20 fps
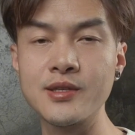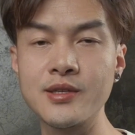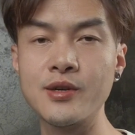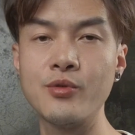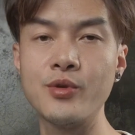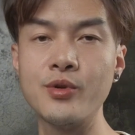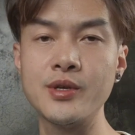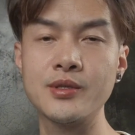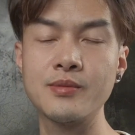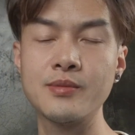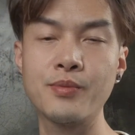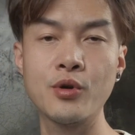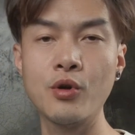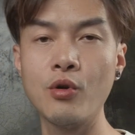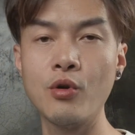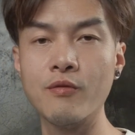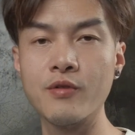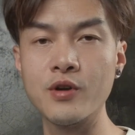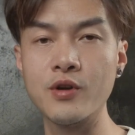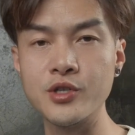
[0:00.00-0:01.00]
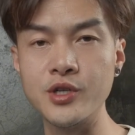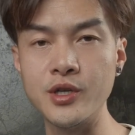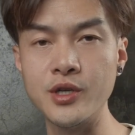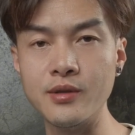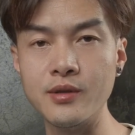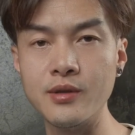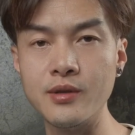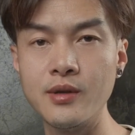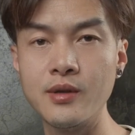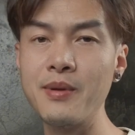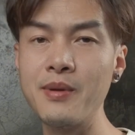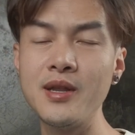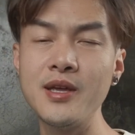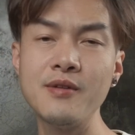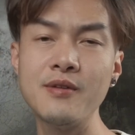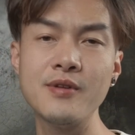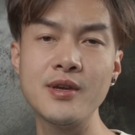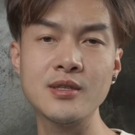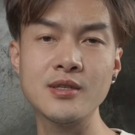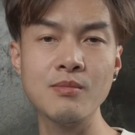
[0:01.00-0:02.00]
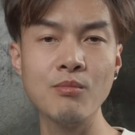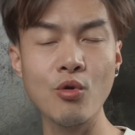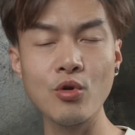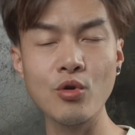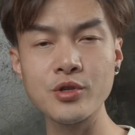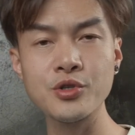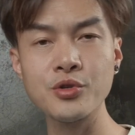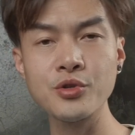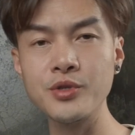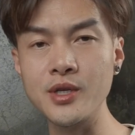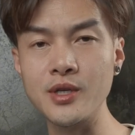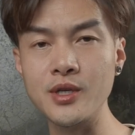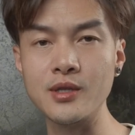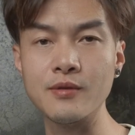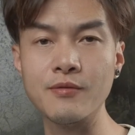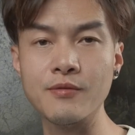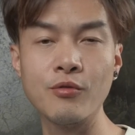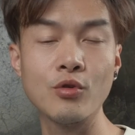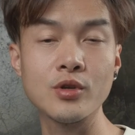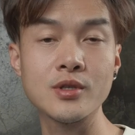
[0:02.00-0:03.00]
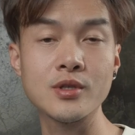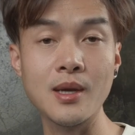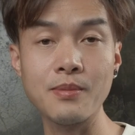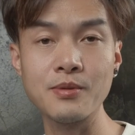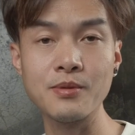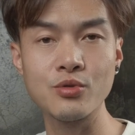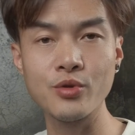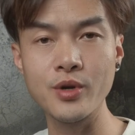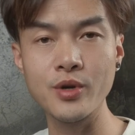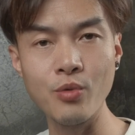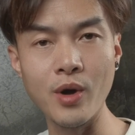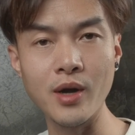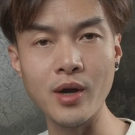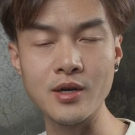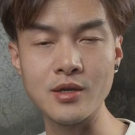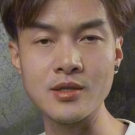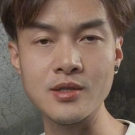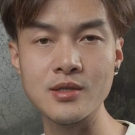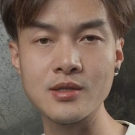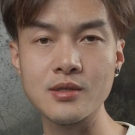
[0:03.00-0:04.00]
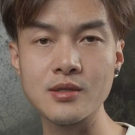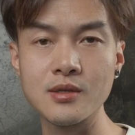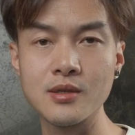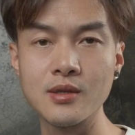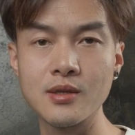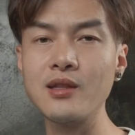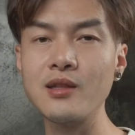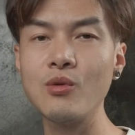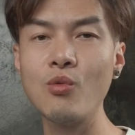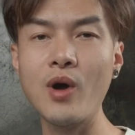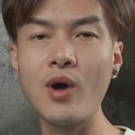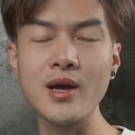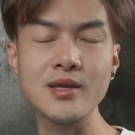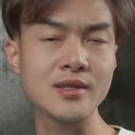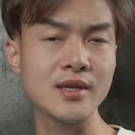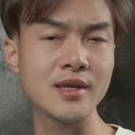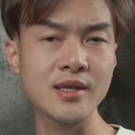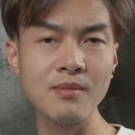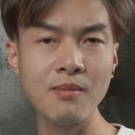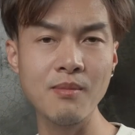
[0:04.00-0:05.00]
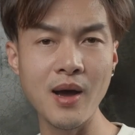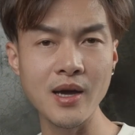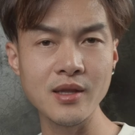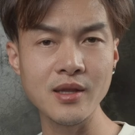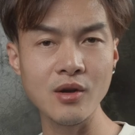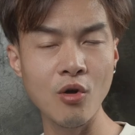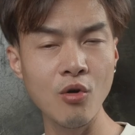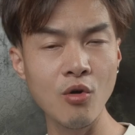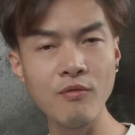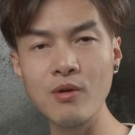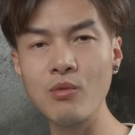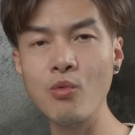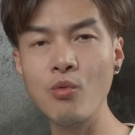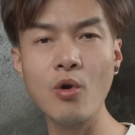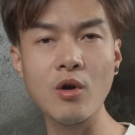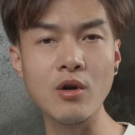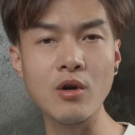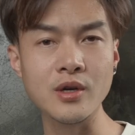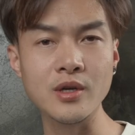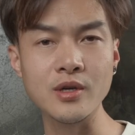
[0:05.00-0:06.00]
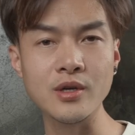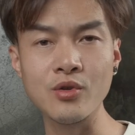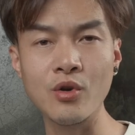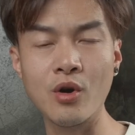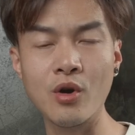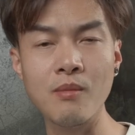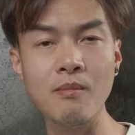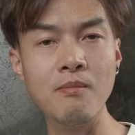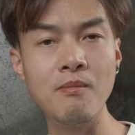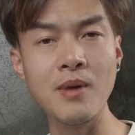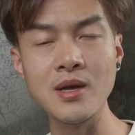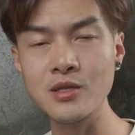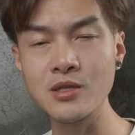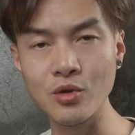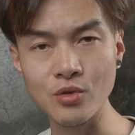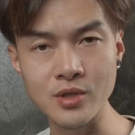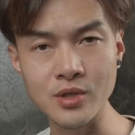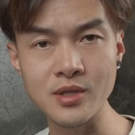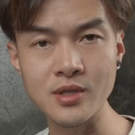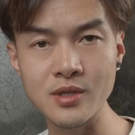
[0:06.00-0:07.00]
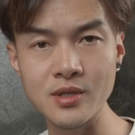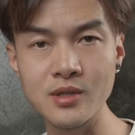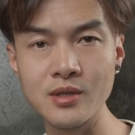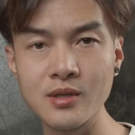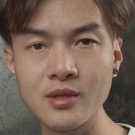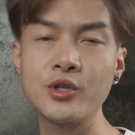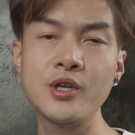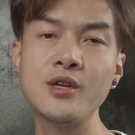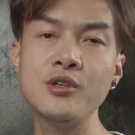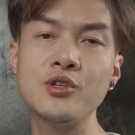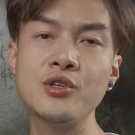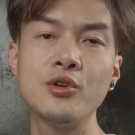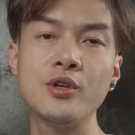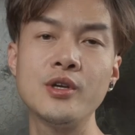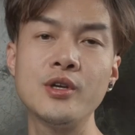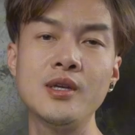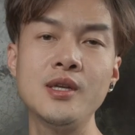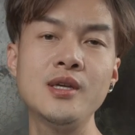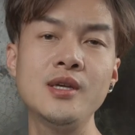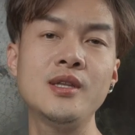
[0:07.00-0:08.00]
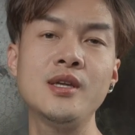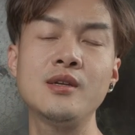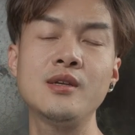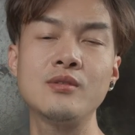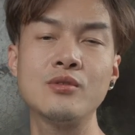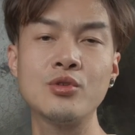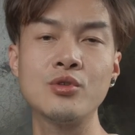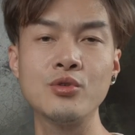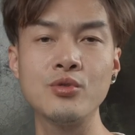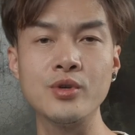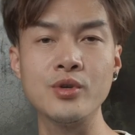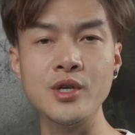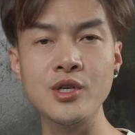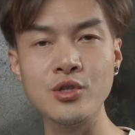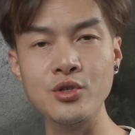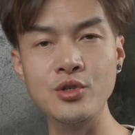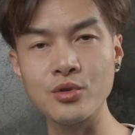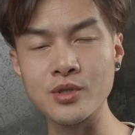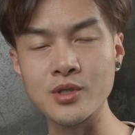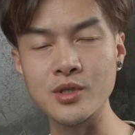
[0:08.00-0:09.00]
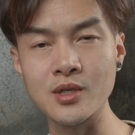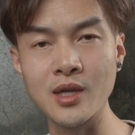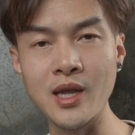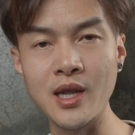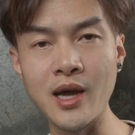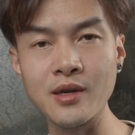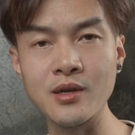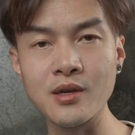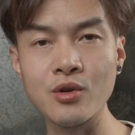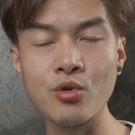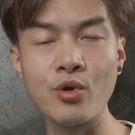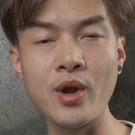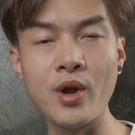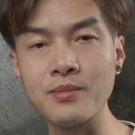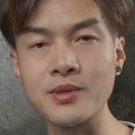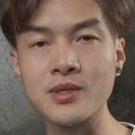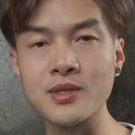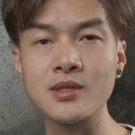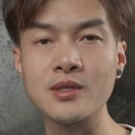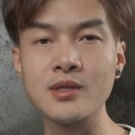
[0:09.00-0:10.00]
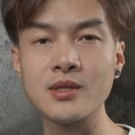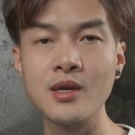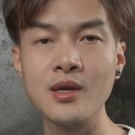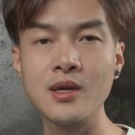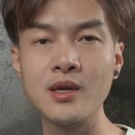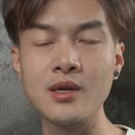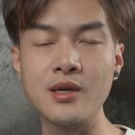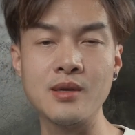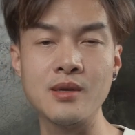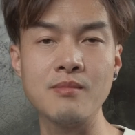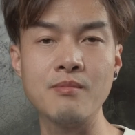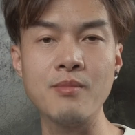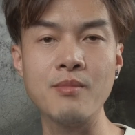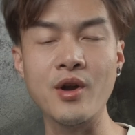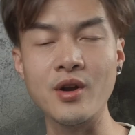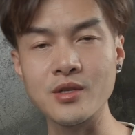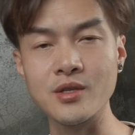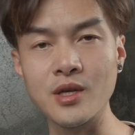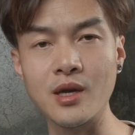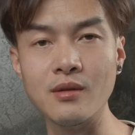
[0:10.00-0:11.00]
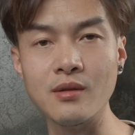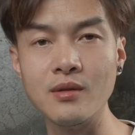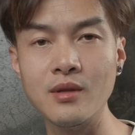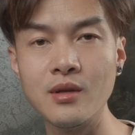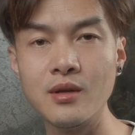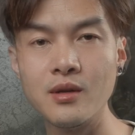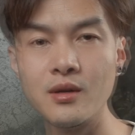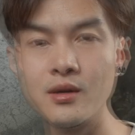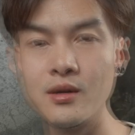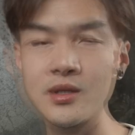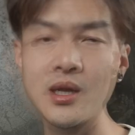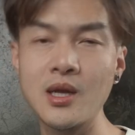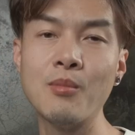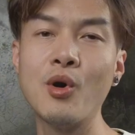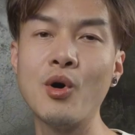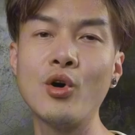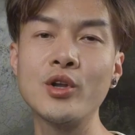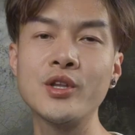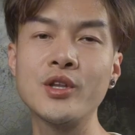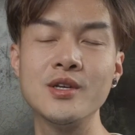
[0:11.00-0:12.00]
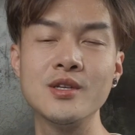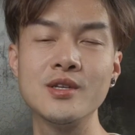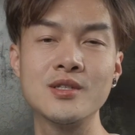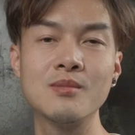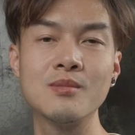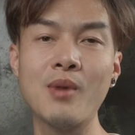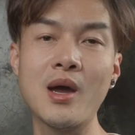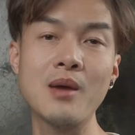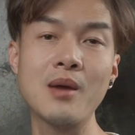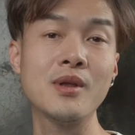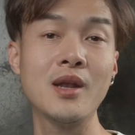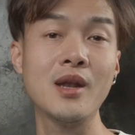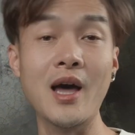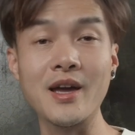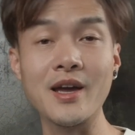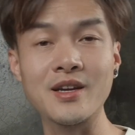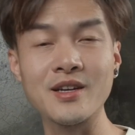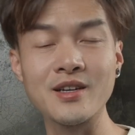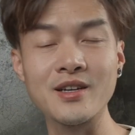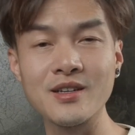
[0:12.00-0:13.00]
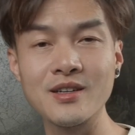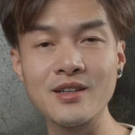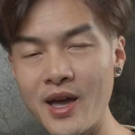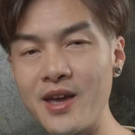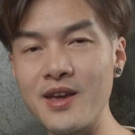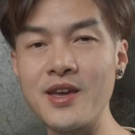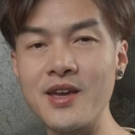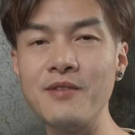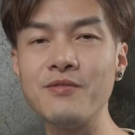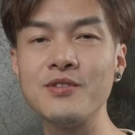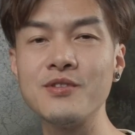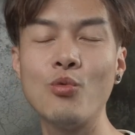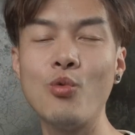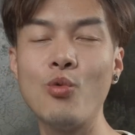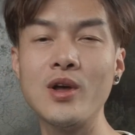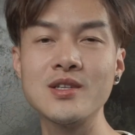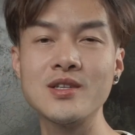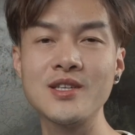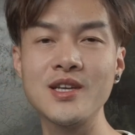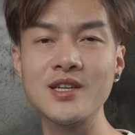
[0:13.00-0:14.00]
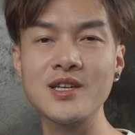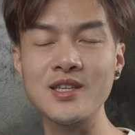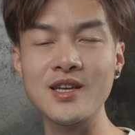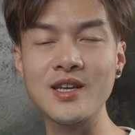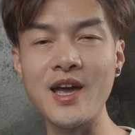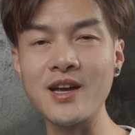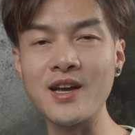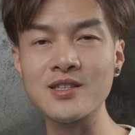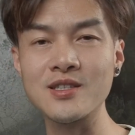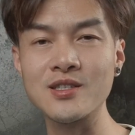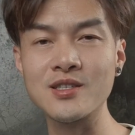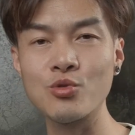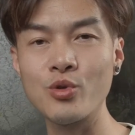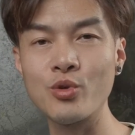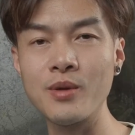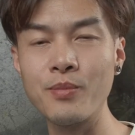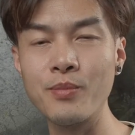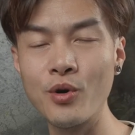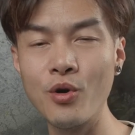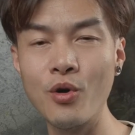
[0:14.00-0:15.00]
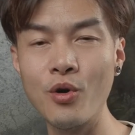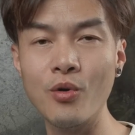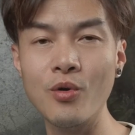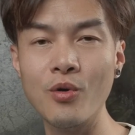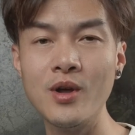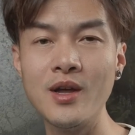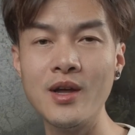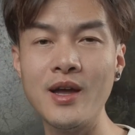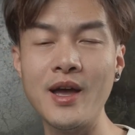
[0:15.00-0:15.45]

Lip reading: Series Pro version, I believe it's more suited for sub-3 runners. Otherwise, it might overwork your muscles, potentially leading to issues like cramps in marathon. Some audience might be like, hey, if the 160X3 Pro